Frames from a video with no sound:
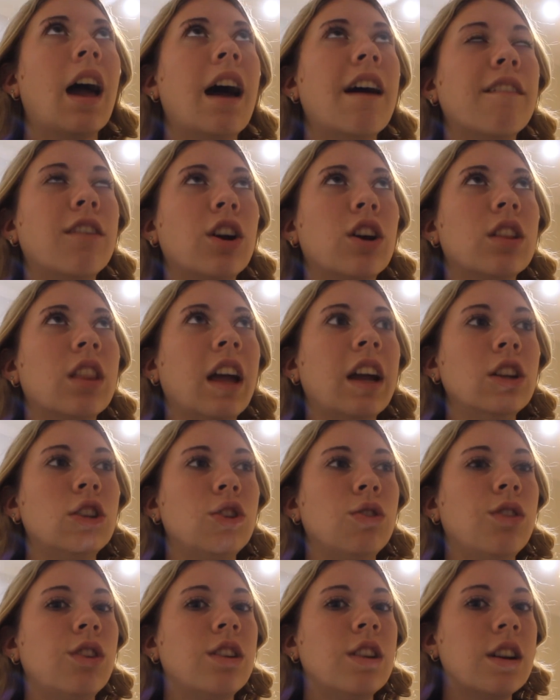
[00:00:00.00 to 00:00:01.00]
I've heard like
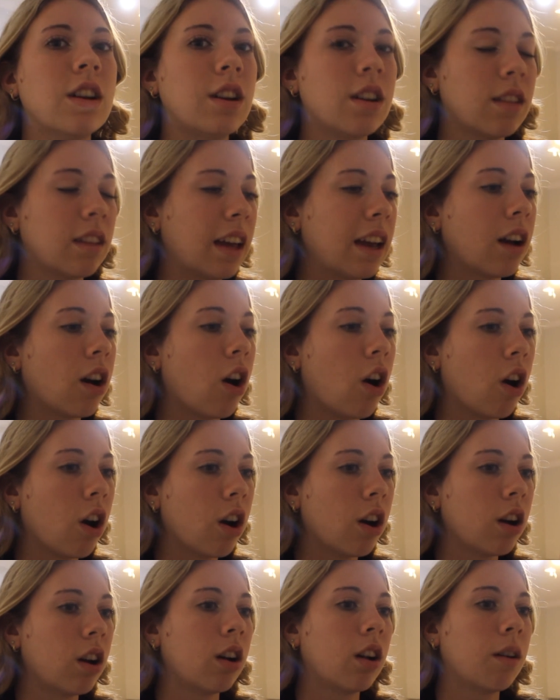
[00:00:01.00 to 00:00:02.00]
junior year is like
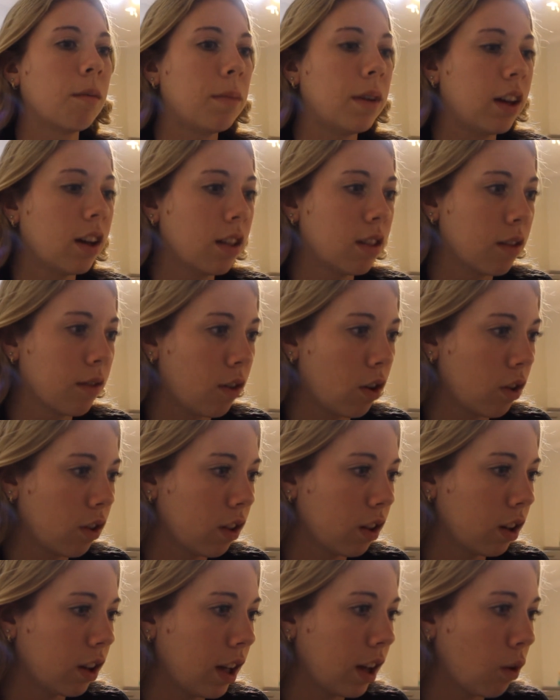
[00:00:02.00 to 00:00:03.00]
hard because of all
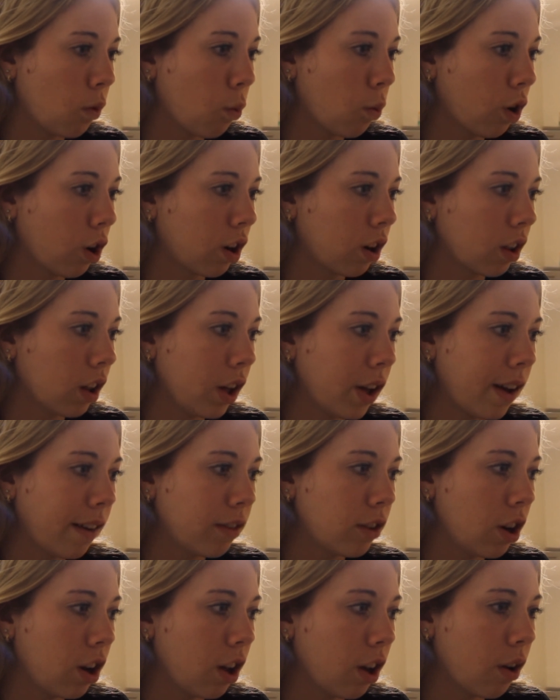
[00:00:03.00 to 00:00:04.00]
the like work that you have
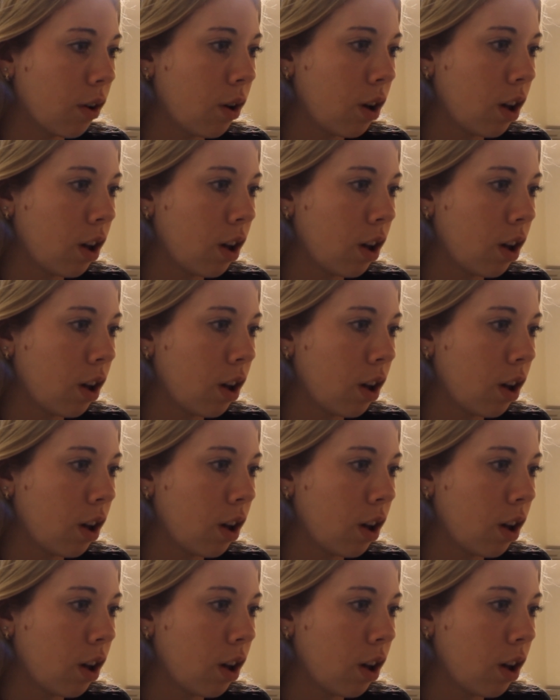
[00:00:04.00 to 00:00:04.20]
to do